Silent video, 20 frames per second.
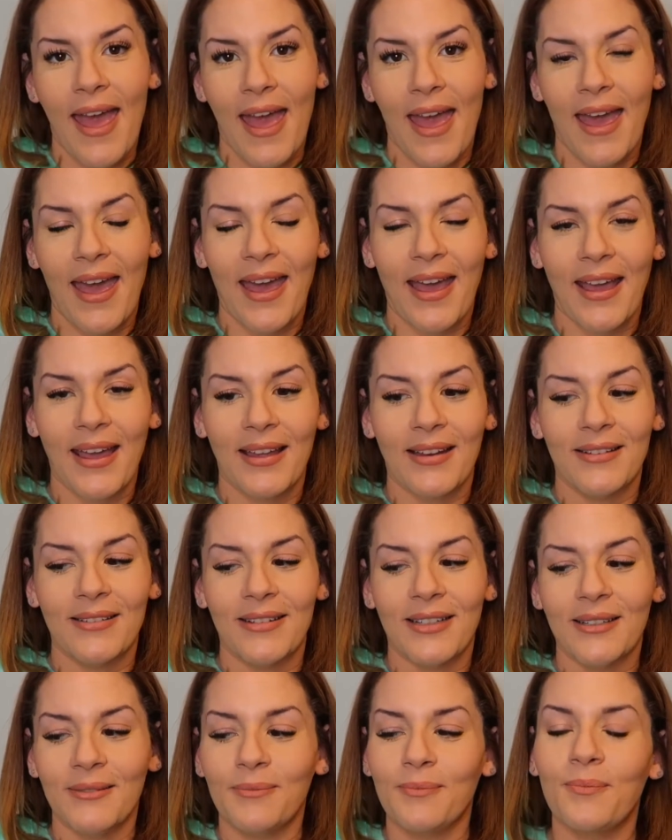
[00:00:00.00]

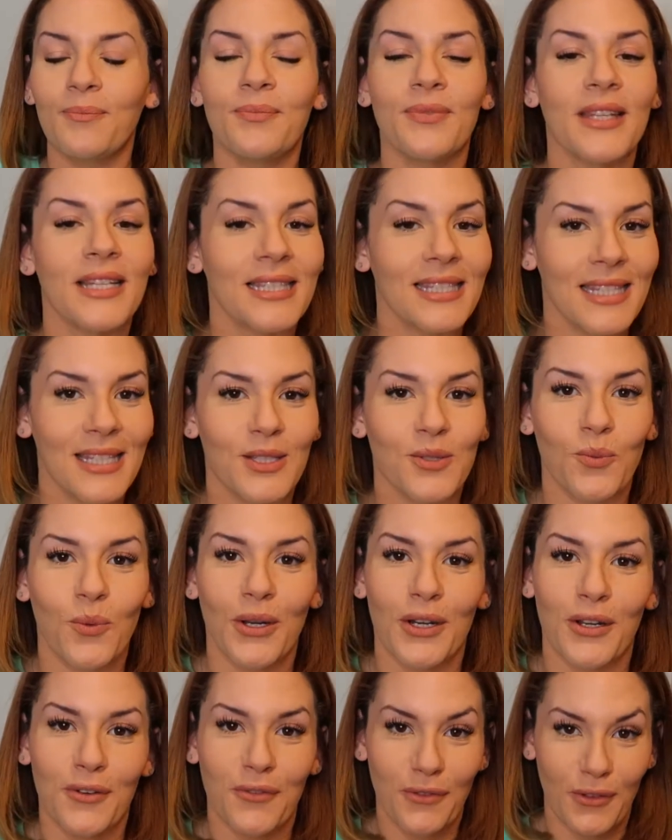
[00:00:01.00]
and this is
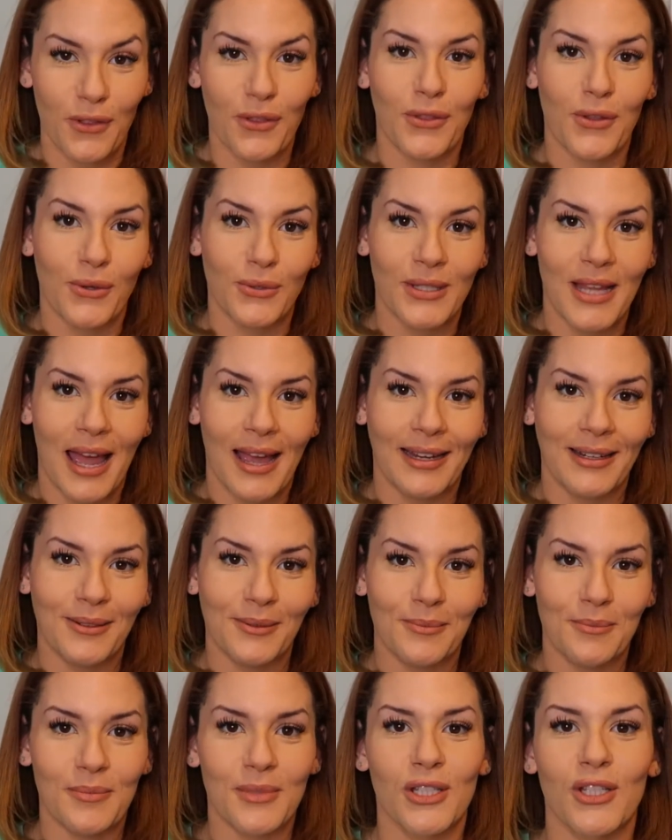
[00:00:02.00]
one of those
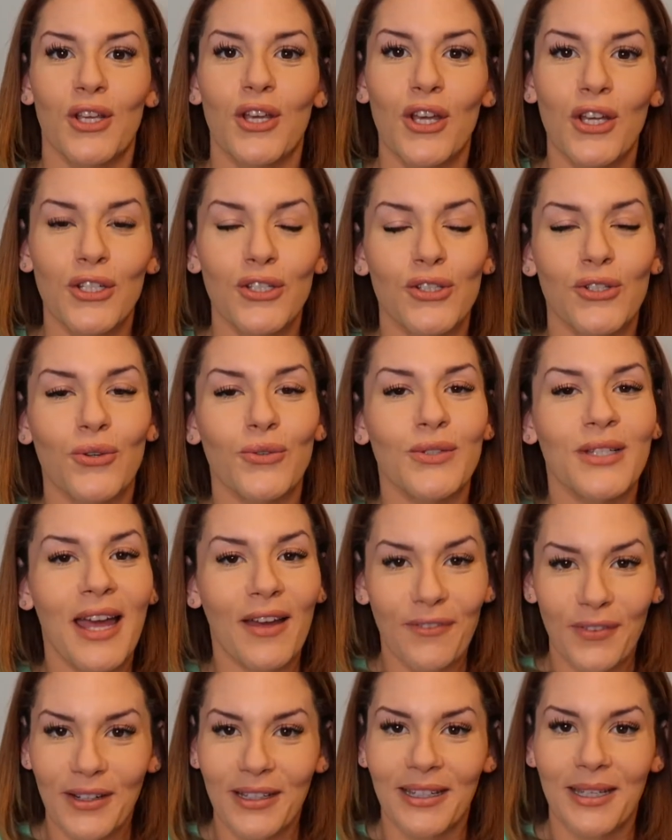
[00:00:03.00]
items. So
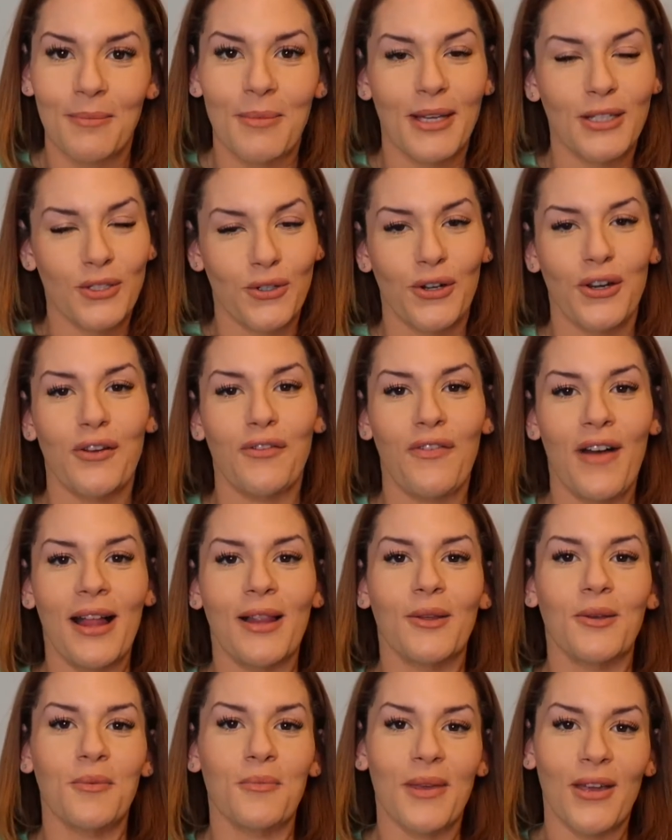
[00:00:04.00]
definitely make sure you're
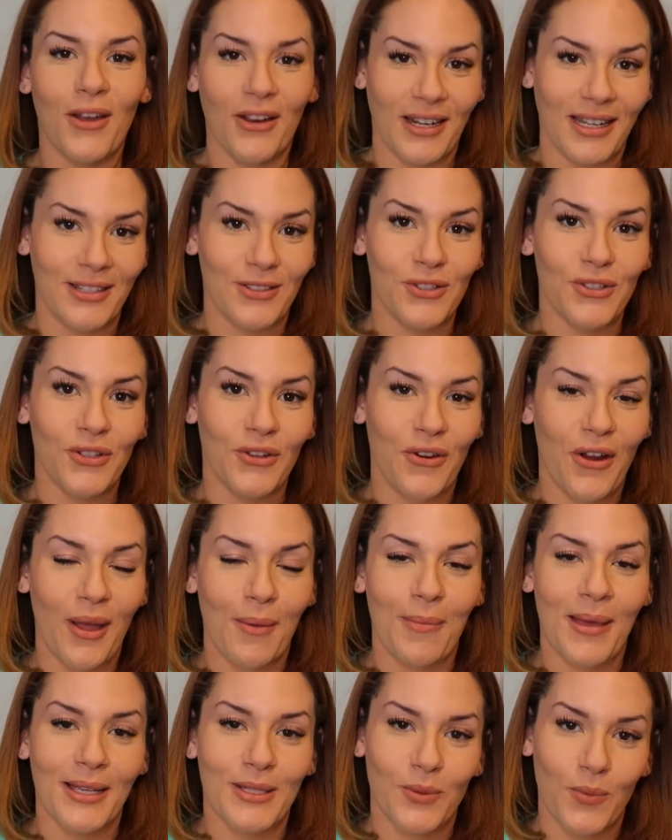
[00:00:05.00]
following me on
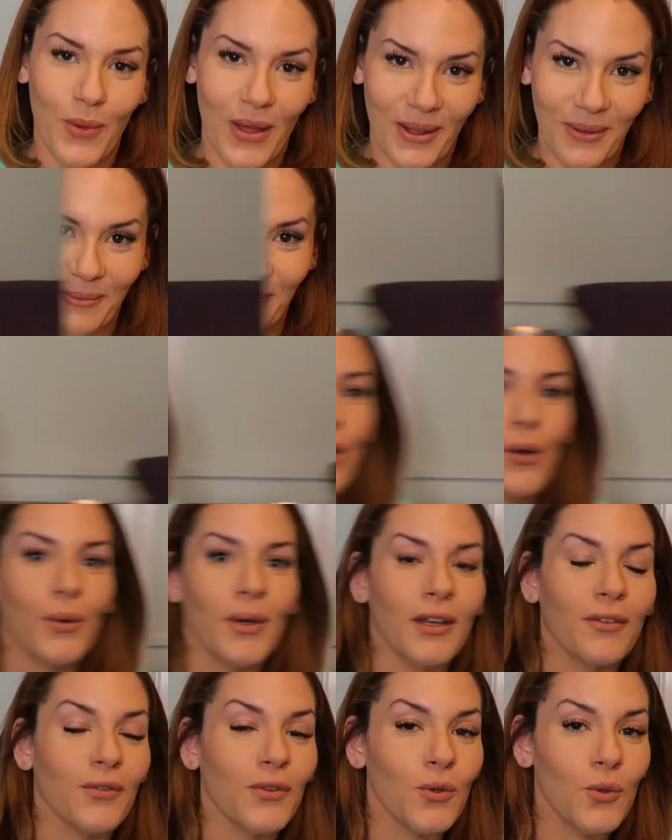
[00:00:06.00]
Instagram as well. So
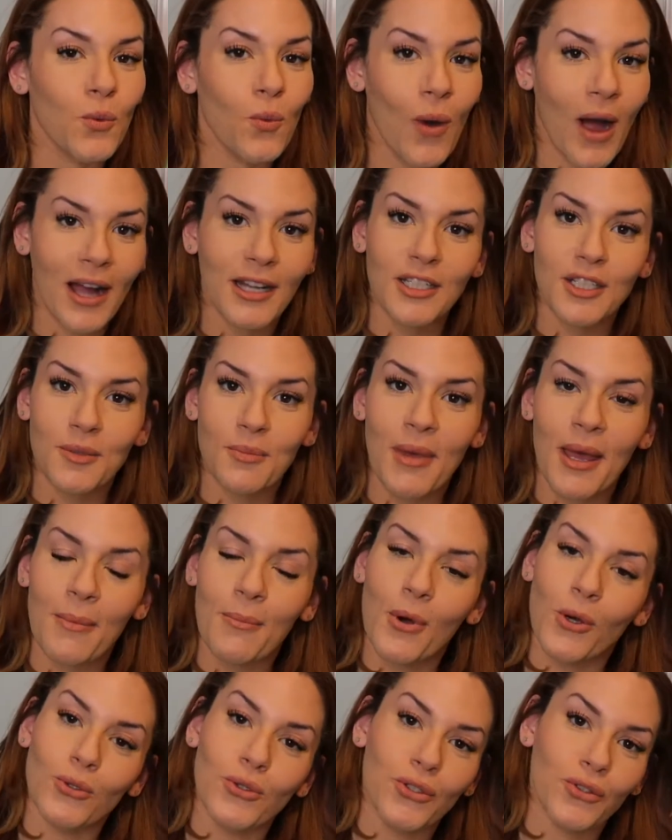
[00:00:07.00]
if you watched my
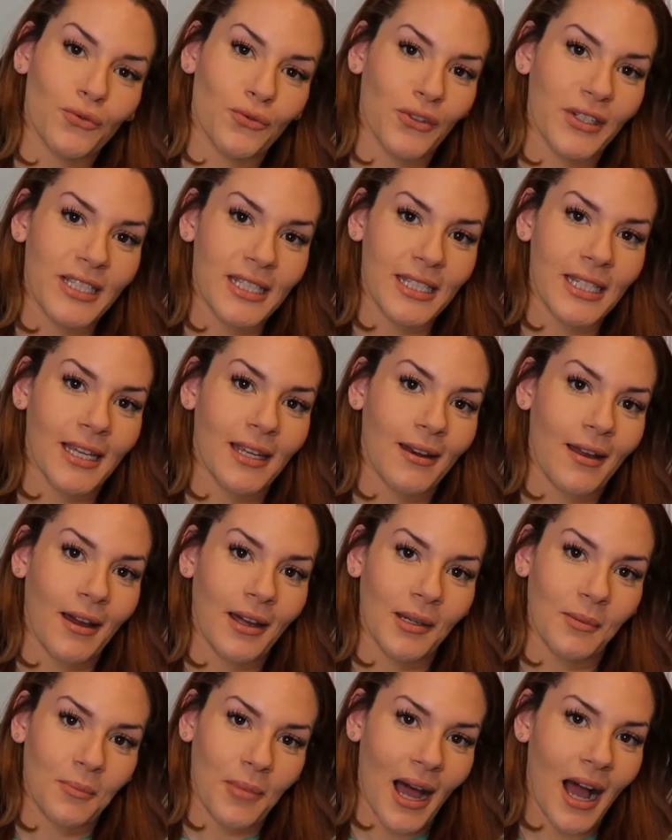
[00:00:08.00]
most recent
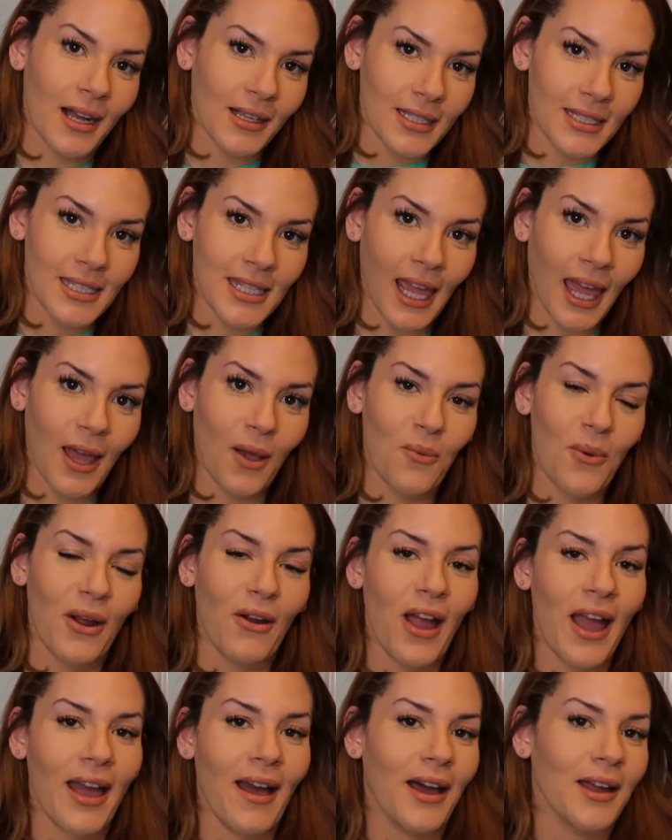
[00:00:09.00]
unboxing where
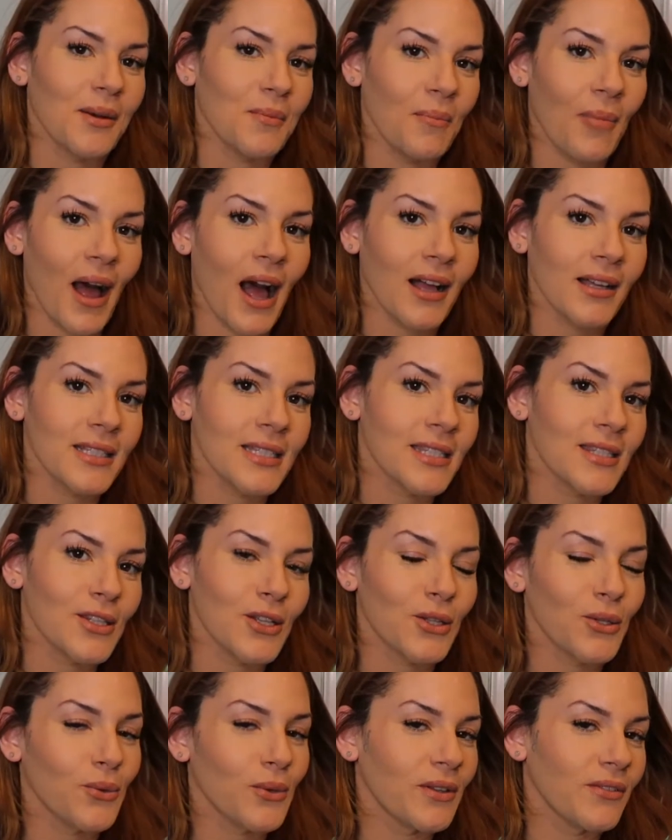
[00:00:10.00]
I unboxed
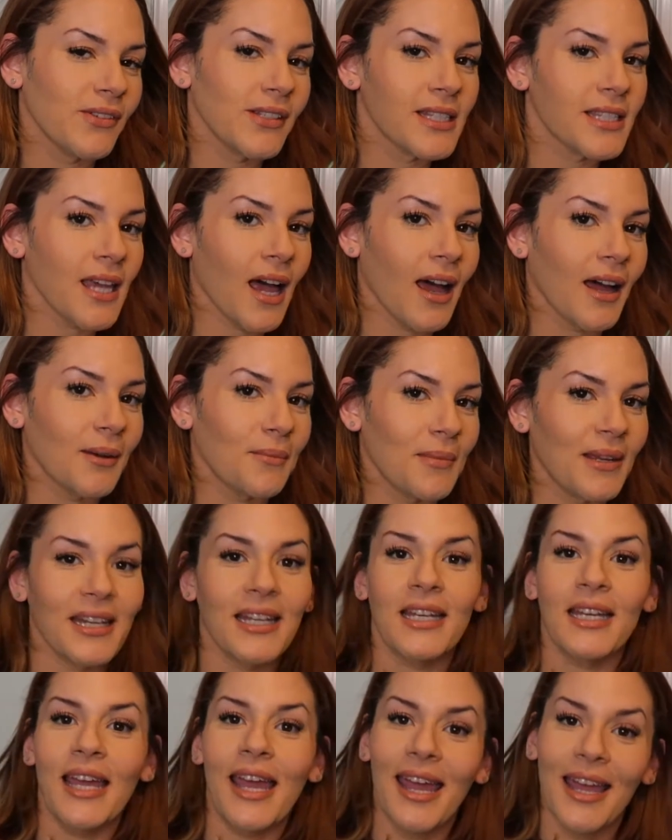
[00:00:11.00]
the Louis Vuitton
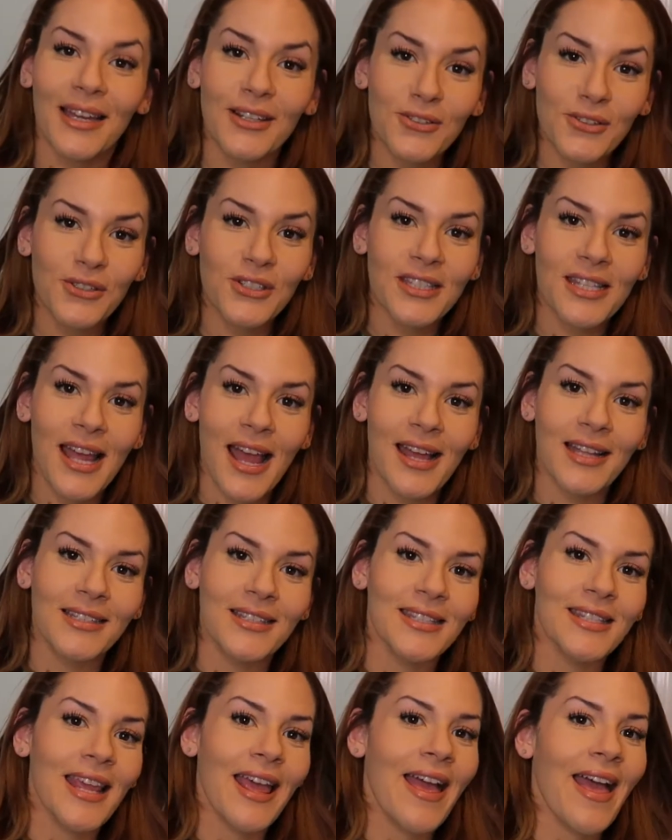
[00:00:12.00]
mini candle
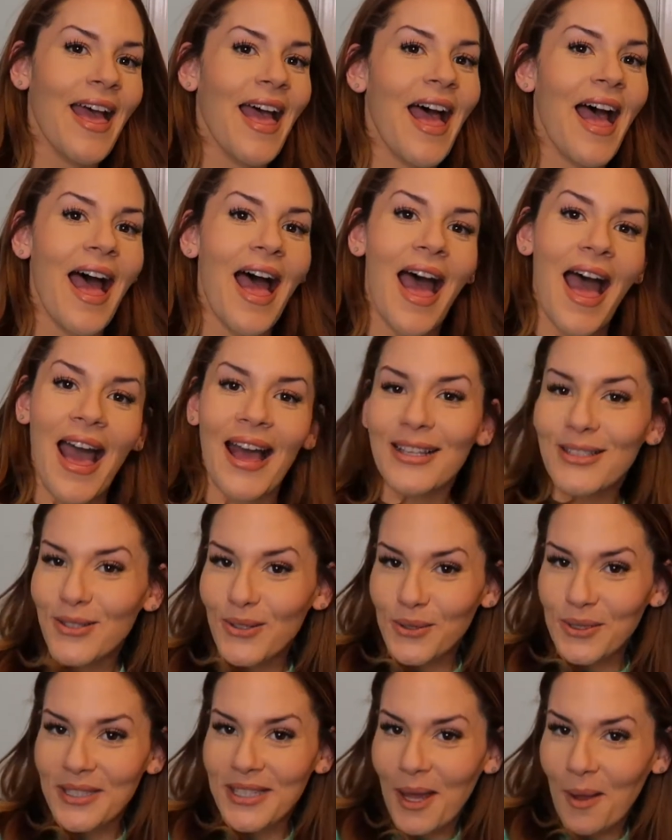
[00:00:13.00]
sets, as
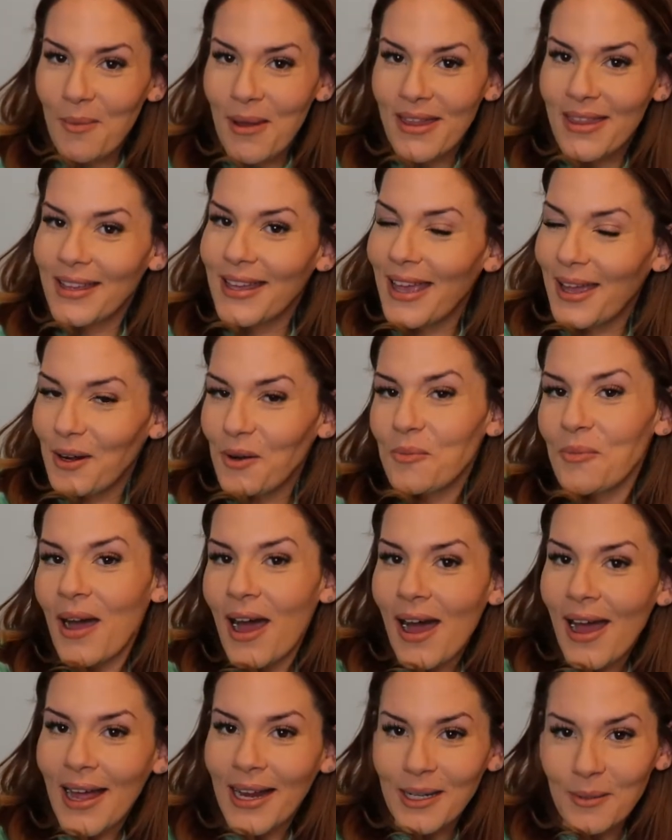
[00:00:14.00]
you can tell by the candle
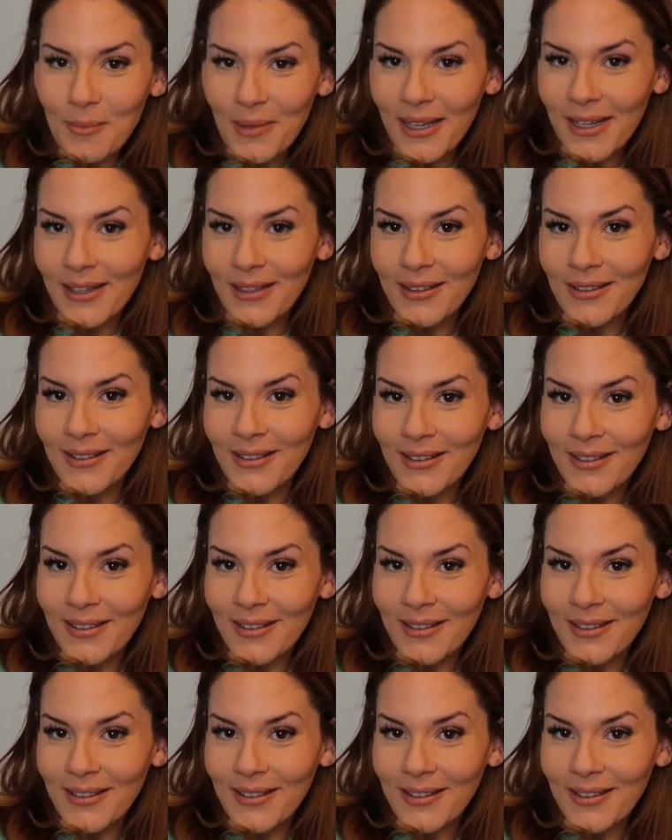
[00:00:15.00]
behind me,